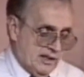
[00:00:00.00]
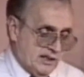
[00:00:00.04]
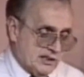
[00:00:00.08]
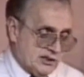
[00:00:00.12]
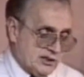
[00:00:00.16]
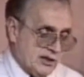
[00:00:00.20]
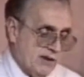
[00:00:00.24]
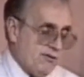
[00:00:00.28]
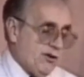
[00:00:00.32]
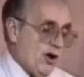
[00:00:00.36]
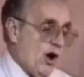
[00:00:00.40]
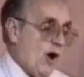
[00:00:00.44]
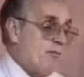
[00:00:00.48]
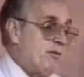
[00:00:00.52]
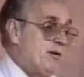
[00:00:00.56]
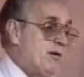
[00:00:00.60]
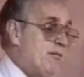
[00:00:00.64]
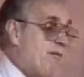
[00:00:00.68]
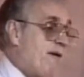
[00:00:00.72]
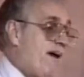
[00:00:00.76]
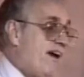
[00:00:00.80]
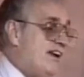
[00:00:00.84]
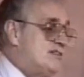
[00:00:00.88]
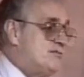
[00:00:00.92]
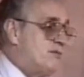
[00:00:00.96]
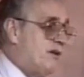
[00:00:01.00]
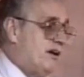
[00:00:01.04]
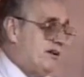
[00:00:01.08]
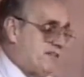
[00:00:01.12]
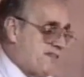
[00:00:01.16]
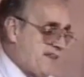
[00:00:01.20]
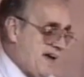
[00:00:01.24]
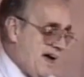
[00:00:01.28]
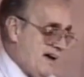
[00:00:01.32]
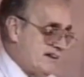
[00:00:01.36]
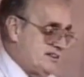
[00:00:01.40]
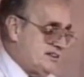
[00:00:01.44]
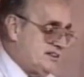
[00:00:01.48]
So if you open to page
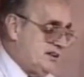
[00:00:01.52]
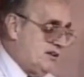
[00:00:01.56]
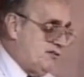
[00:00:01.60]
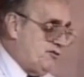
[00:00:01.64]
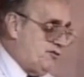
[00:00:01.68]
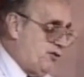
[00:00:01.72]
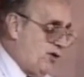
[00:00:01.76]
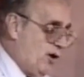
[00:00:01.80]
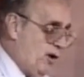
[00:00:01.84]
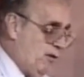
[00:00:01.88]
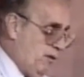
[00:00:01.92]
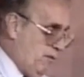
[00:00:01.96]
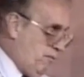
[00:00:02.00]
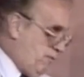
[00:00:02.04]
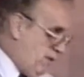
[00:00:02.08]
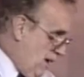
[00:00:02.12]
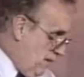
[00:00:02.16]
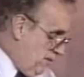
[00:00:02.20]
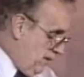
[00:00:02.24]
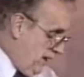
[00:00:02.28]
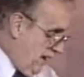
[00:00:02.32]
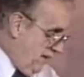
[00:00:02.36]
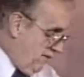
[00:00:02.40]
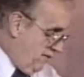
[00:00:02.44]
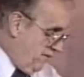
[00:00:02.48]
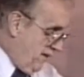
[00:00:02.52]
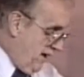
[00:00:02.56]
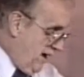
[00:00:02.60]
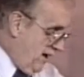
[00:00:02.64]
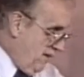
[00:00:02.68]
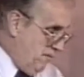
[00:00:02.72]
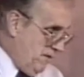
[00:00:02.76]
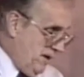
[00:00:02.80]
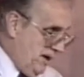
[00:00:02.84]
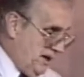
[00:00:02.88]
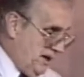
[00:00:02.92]
1004, we probably have five